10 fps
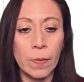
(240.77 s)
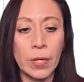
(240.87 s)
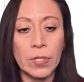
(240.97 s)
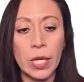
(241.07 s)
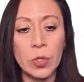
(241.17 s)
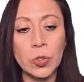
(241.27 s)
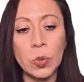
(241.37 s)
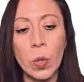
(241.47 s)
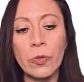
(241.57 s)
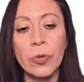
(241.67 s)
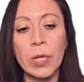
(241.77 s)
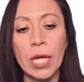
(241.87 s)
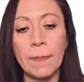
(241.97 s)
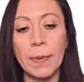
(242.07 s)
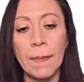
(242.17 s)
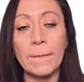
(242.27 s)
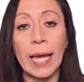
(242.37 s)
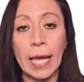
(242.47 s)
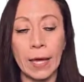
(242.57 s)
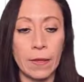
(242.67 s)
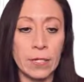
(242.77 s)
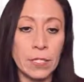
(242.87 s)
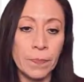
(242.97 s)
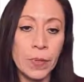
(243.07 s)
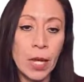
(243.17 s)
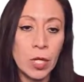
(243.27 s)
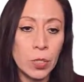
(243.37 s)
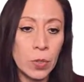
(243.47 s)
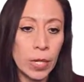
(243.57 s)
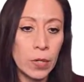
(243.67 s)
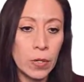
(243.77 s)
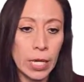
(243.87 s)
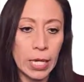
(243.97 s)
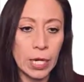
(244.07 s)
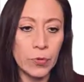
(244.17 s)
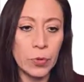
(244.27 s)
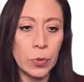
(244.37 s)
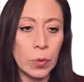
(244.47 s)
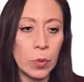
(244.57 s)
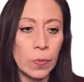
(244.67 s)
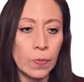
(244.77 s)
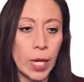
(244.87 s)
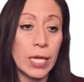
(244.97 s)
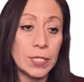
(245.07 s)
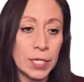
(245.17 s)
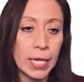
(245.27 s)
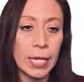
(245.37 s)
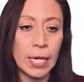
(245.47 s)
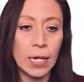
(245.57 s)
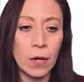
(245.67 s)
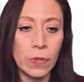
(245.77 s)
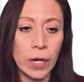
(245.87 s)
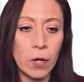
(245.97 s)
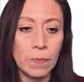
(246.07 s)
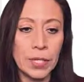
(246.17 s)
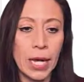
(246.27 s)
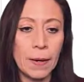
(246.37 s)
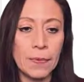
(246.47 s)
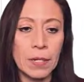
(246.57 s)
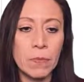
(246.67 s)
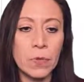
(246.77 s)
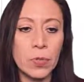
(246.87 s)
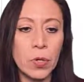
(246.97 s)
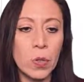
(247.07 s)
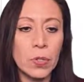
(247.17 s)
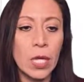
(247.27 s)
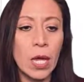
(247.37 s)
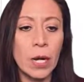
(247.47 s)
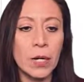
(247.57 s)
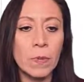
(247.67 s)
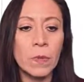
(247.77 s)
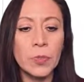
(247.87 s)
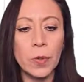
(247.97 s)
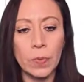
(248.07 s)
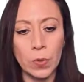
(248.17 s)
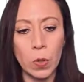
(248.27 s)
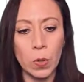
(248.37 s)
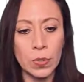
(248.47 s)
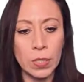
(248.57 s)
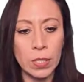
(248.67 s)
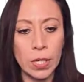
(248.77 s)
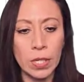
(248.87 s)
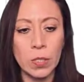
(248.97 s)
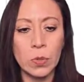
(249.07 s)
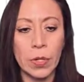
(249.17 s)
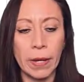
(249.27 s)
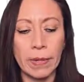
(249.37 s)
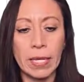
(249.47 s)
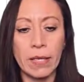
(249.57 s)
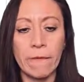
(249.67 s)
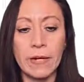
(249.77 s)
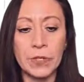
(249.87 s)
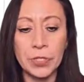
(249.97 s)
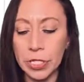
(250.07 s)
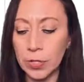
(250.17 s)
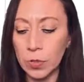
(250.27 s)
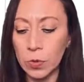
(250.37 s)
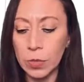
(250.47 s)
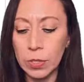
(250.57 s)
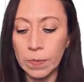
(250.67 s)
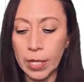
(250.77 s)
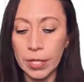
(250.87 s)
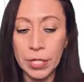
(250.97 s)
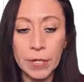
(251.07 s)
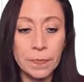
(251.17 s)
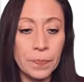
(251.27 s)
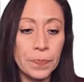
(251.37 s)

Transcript: because I just want to keep my headers. So I go here to, I stay here on the Home tab, remove rows, remove top rows, and it's gonna be the first three rows. Enter.